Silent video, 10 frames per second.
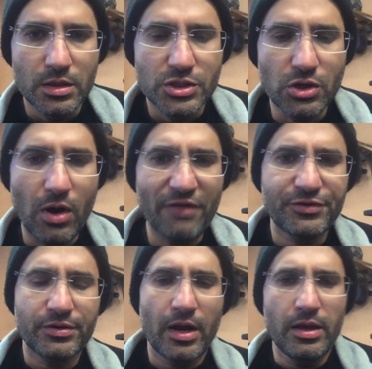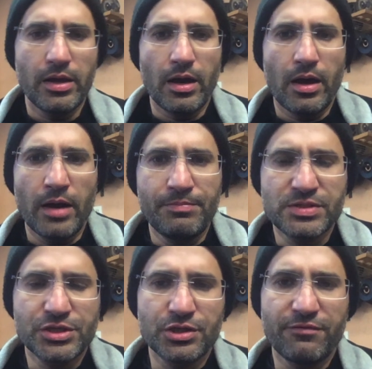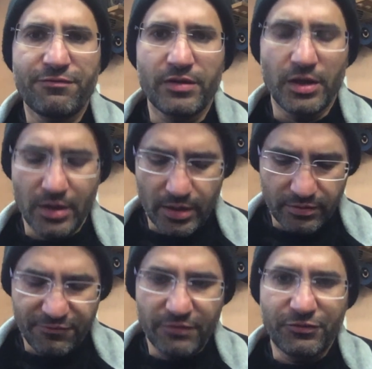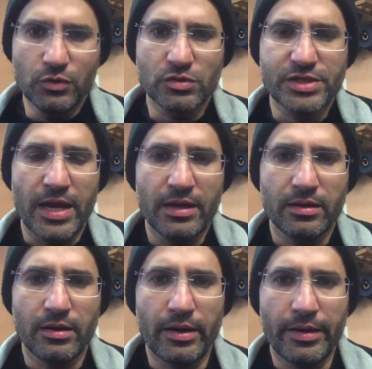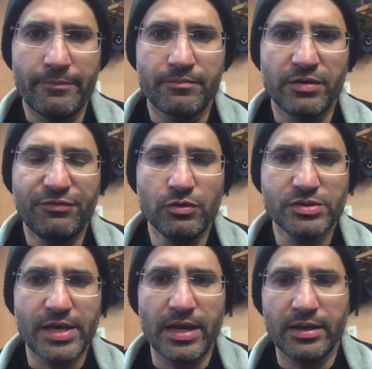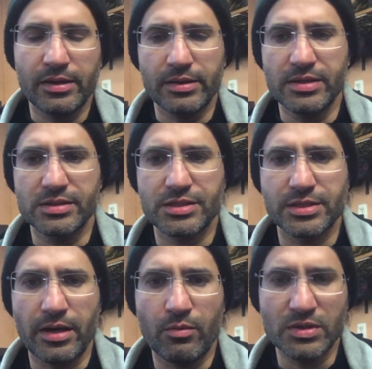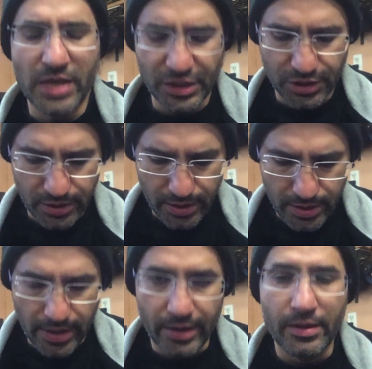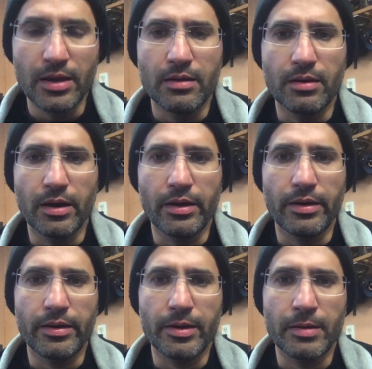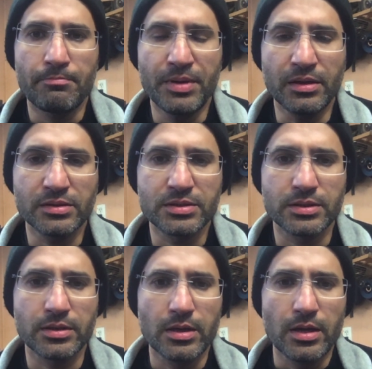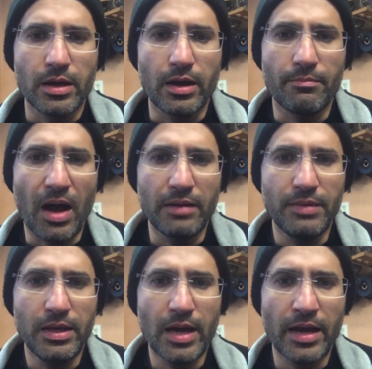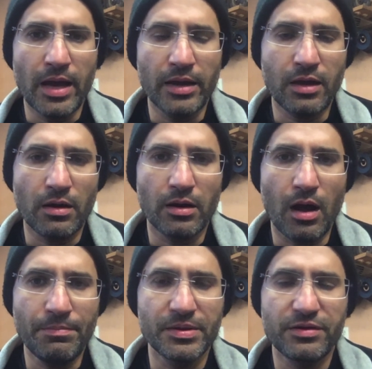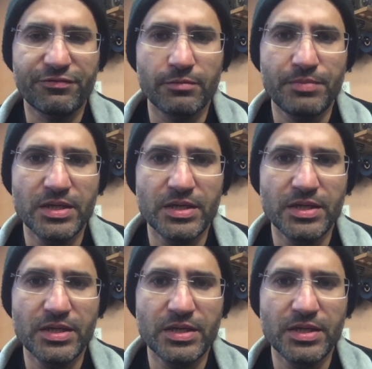So after I positioned the fuel tank, the fuel tank was actually built by me. I cut it up in different